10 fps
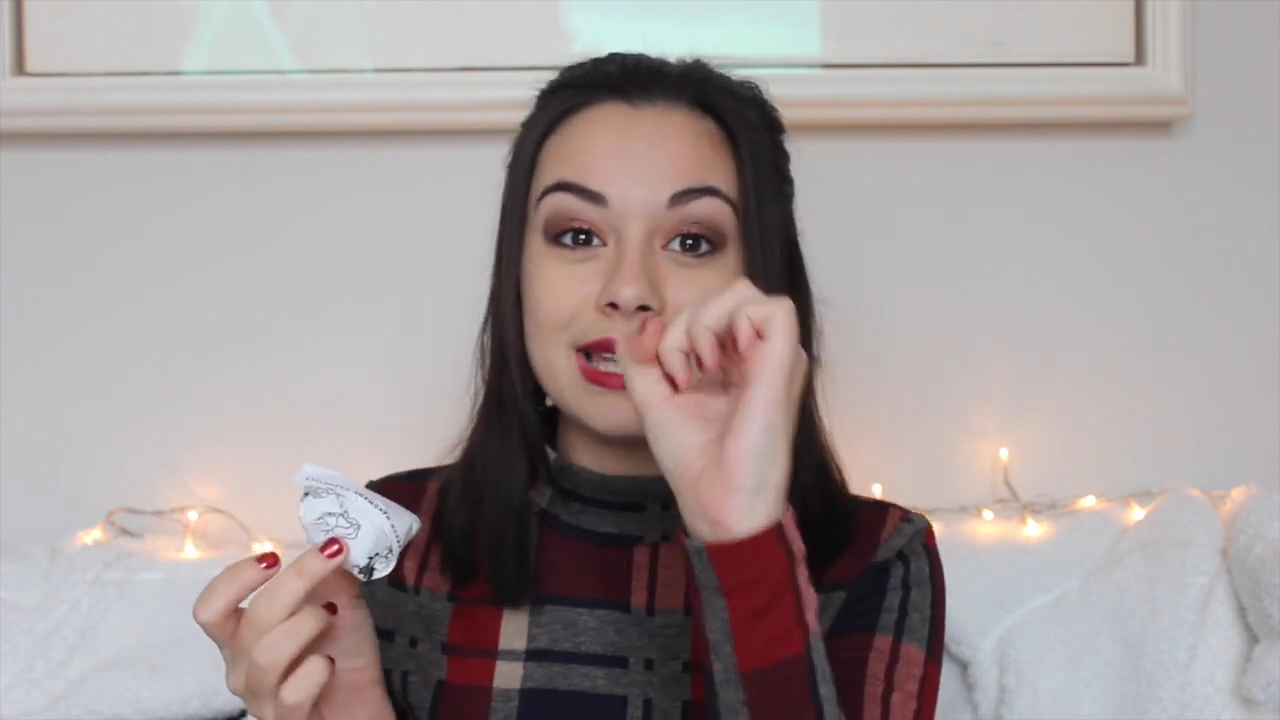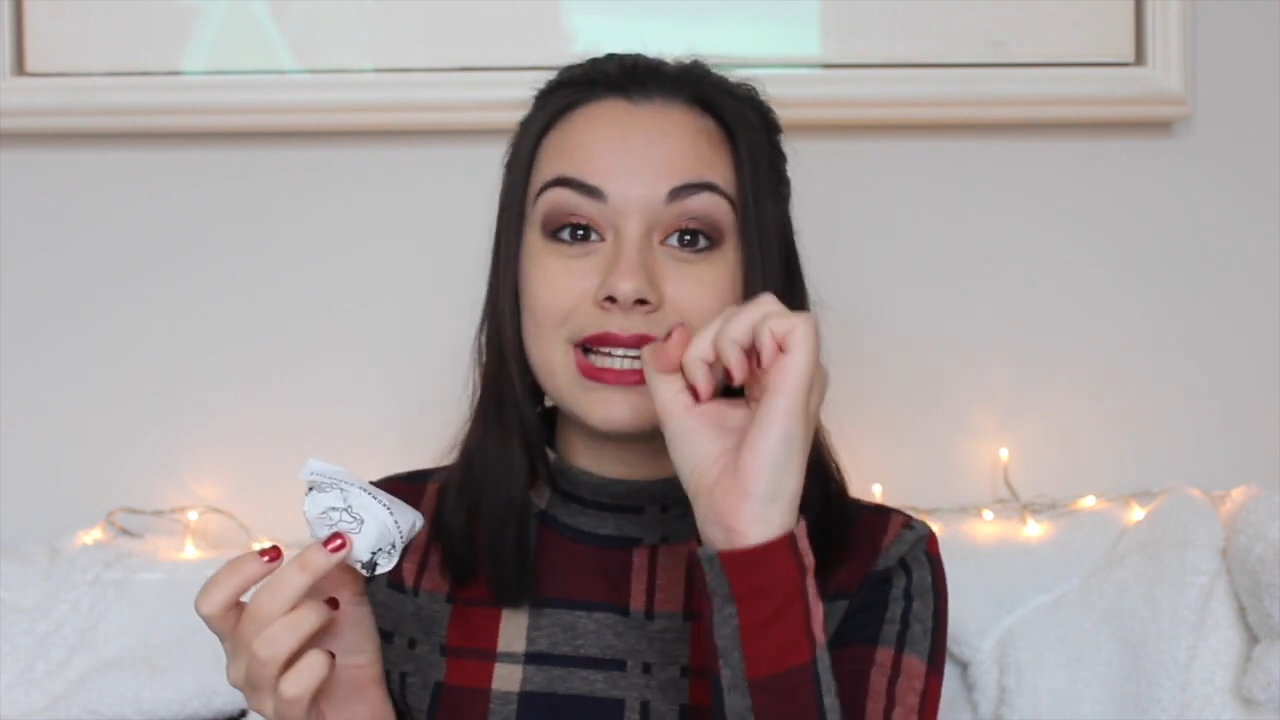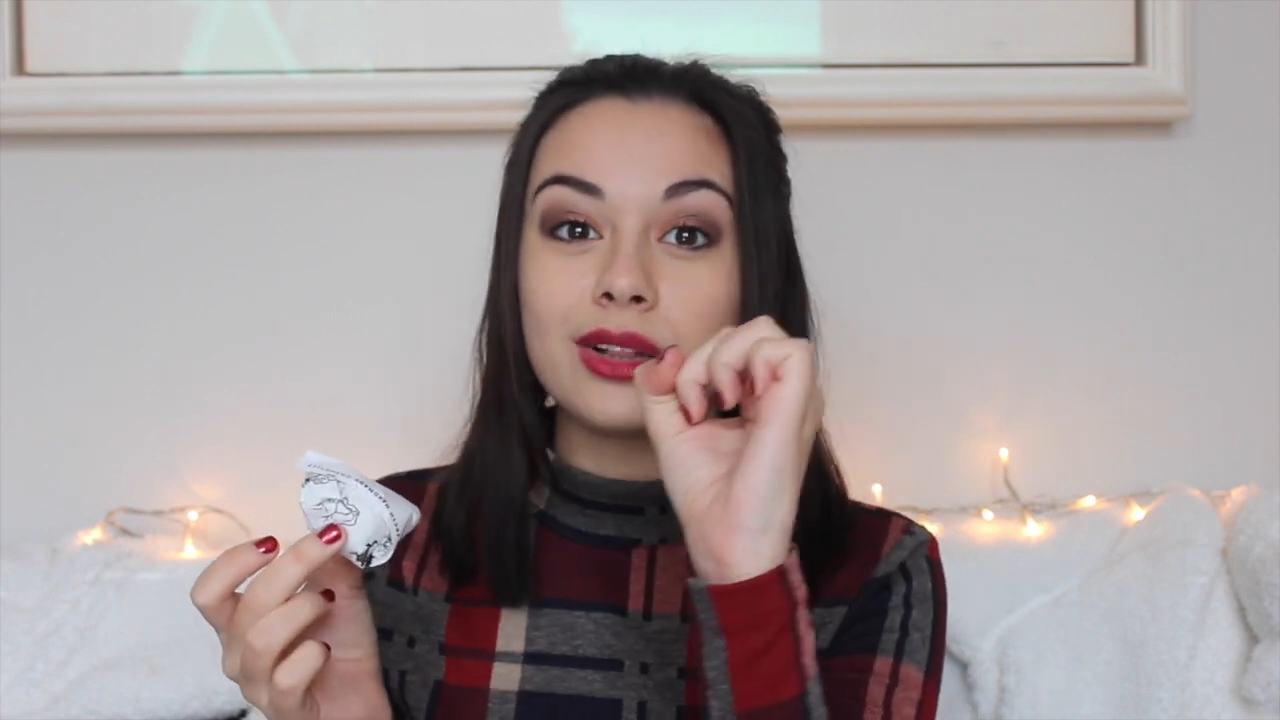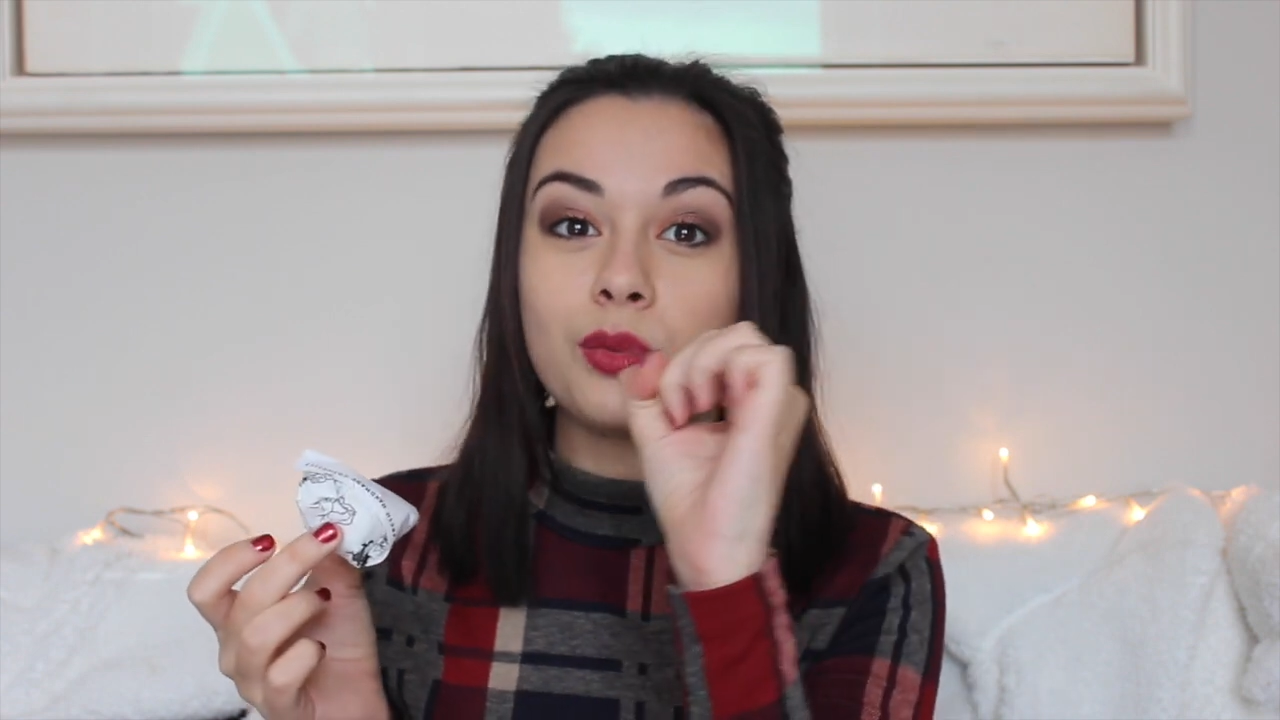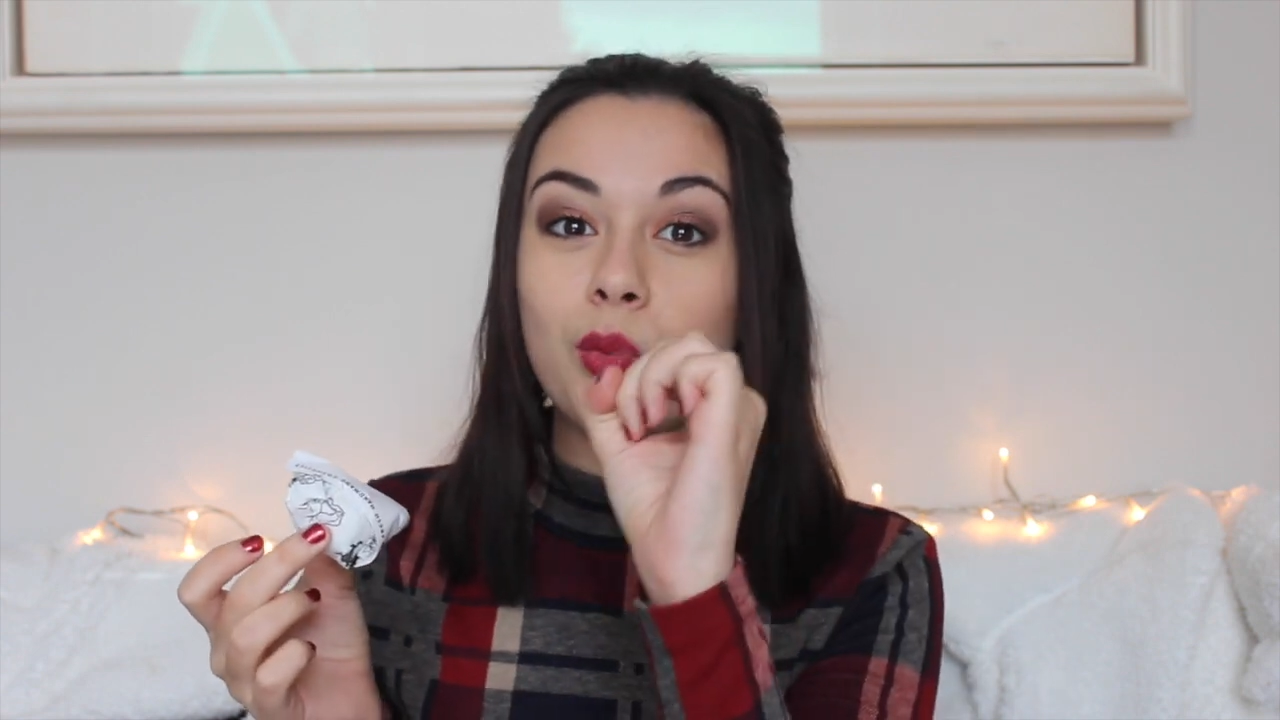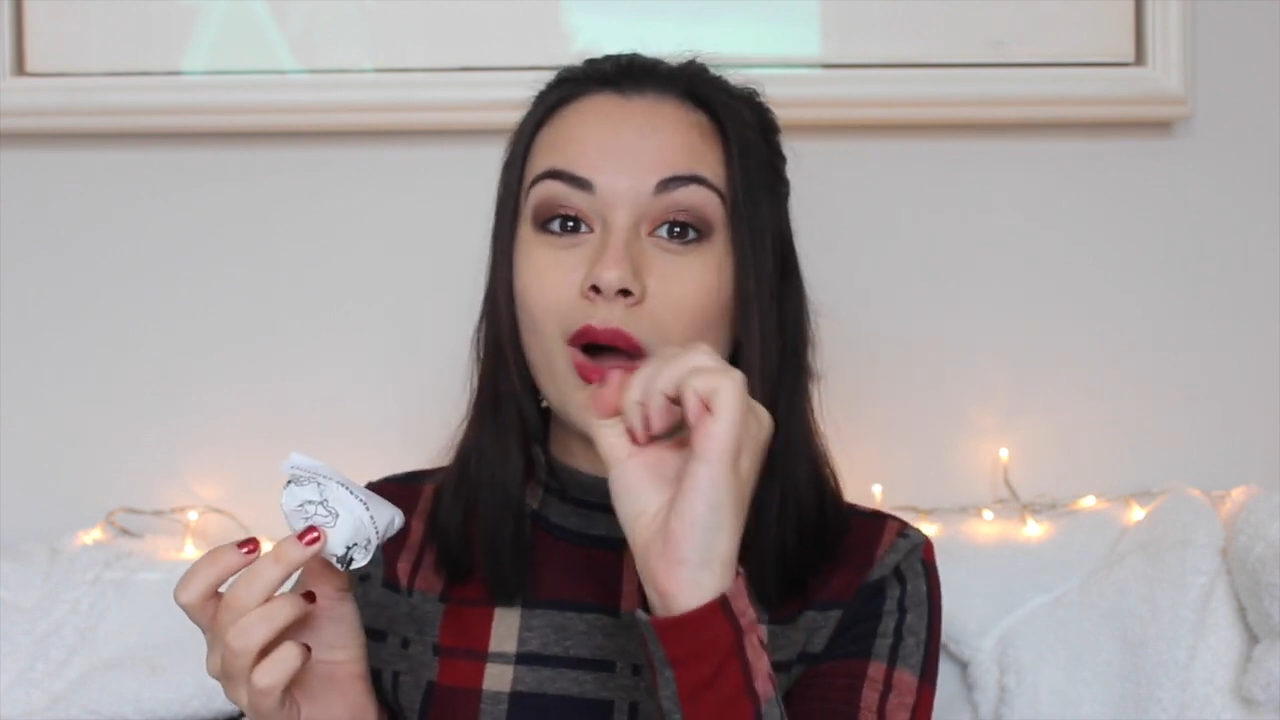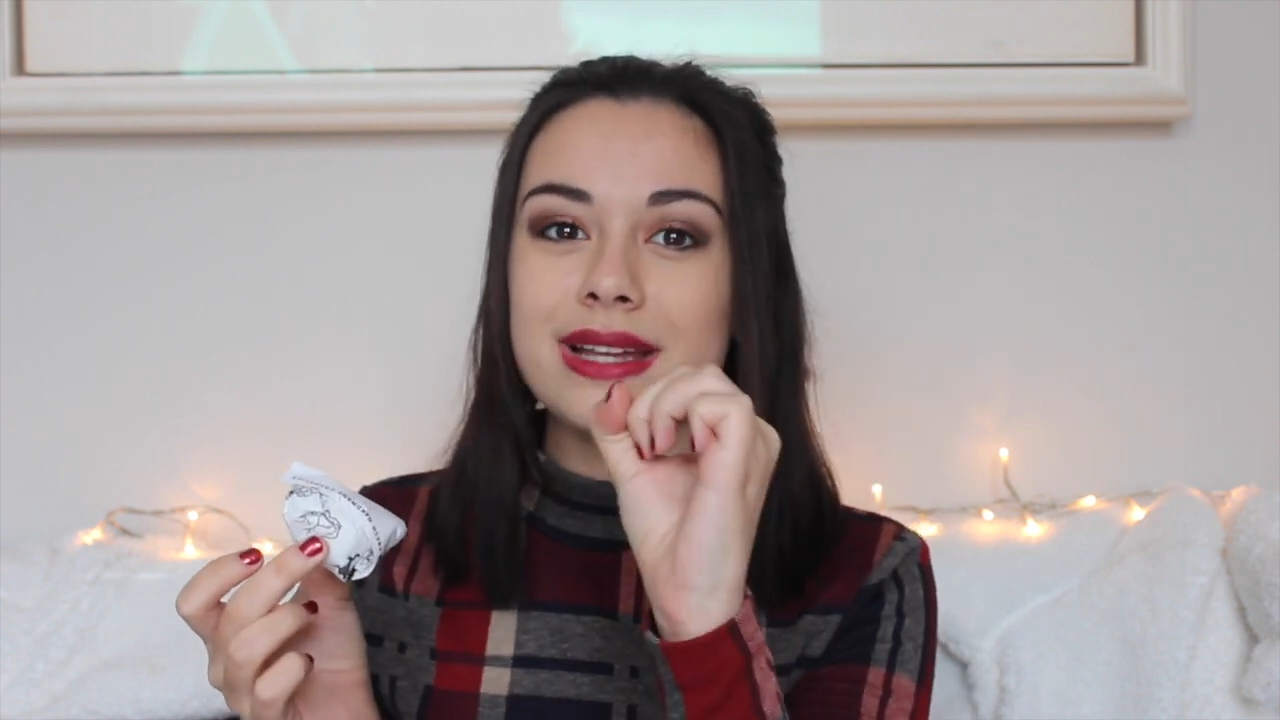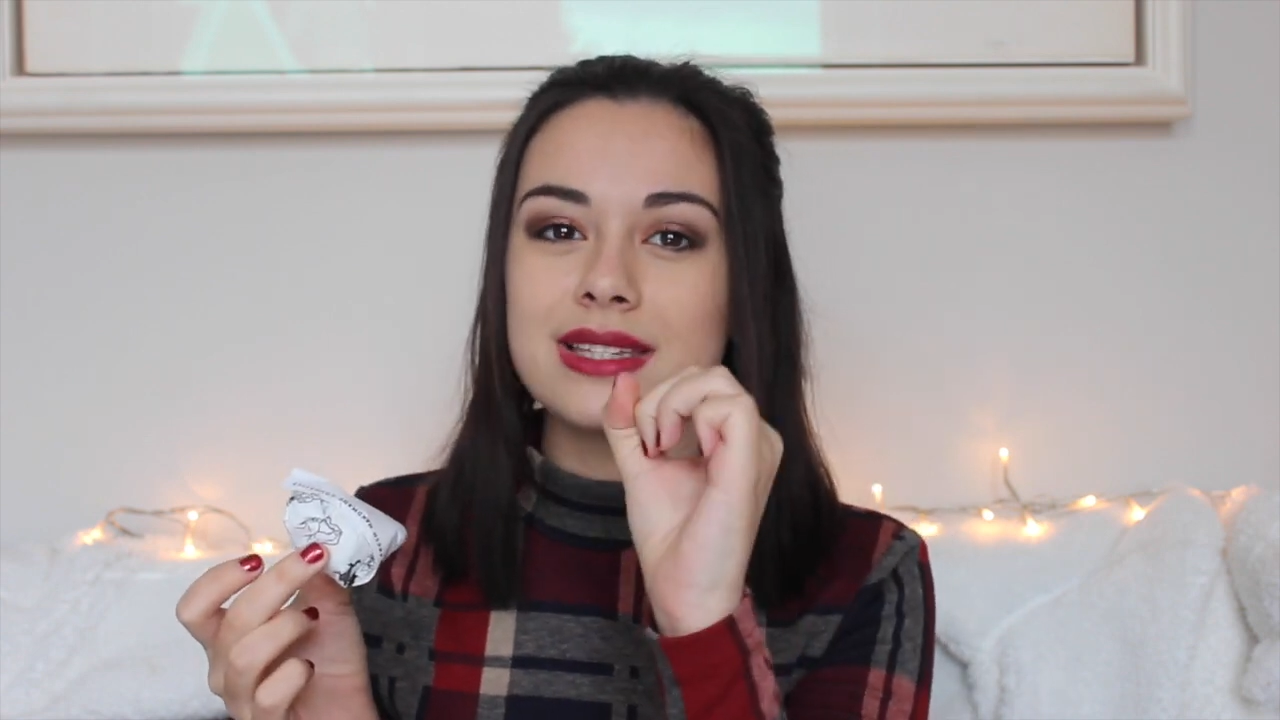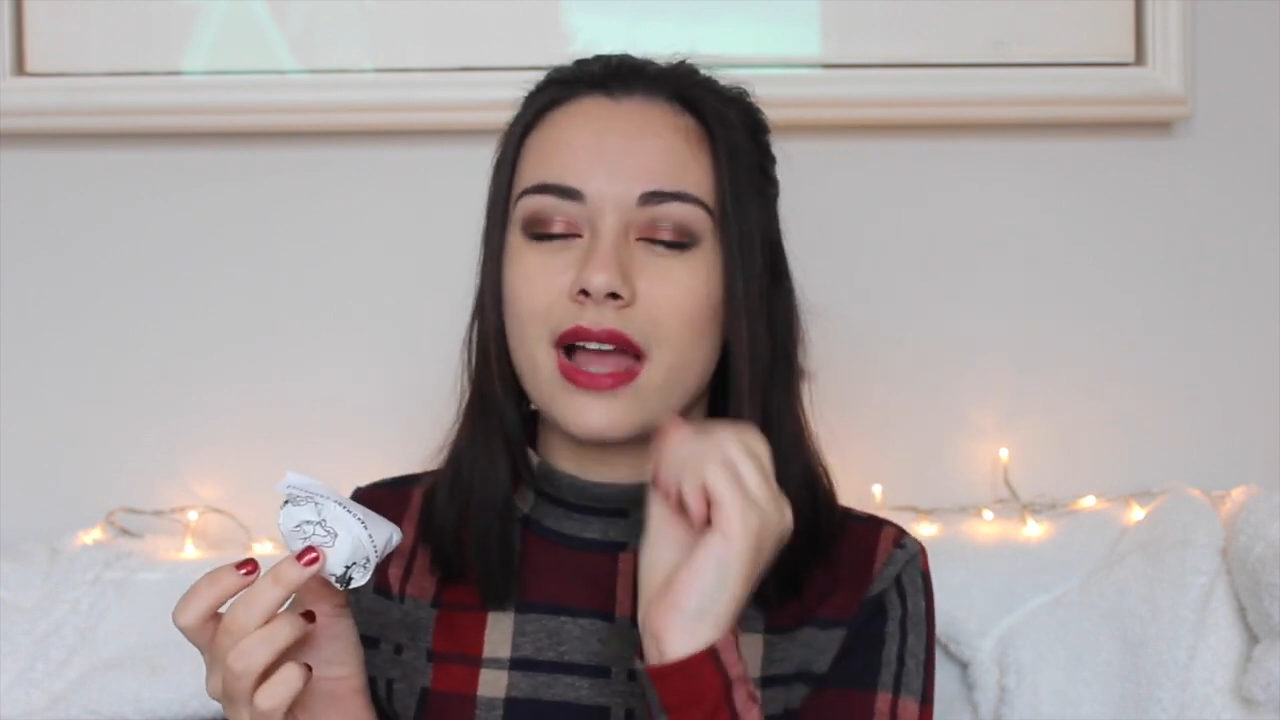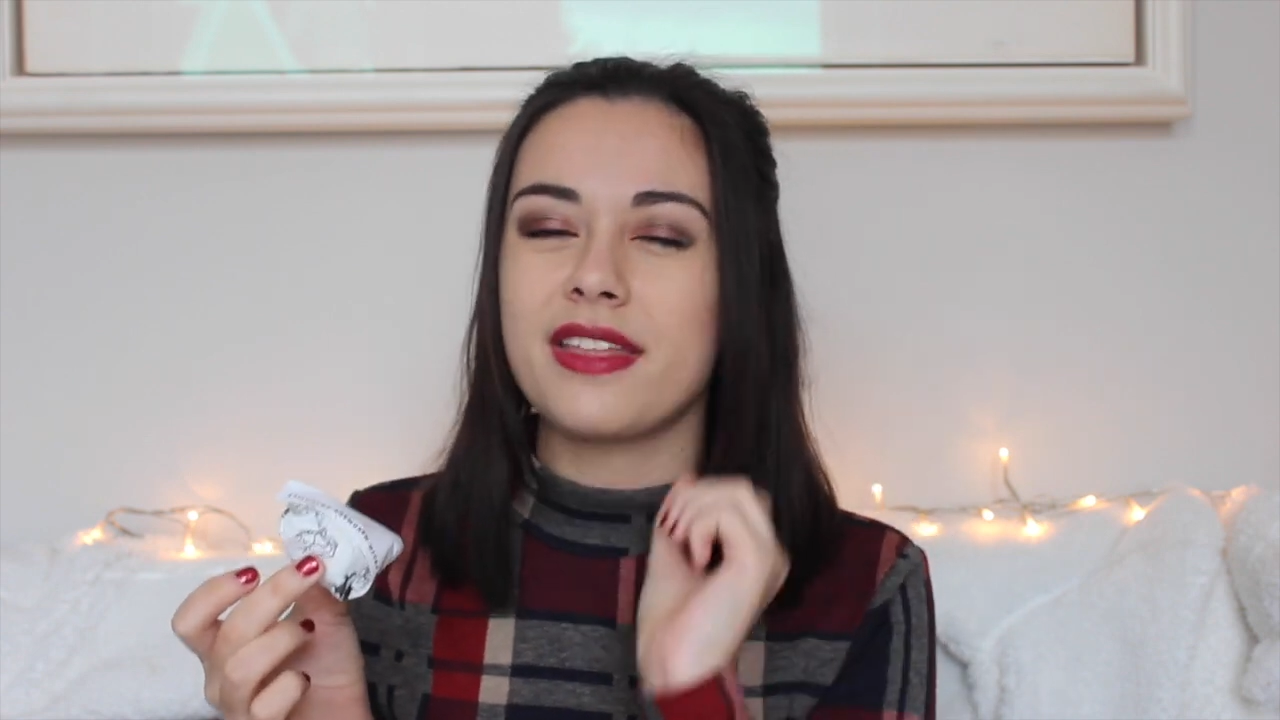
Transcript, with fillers: little white,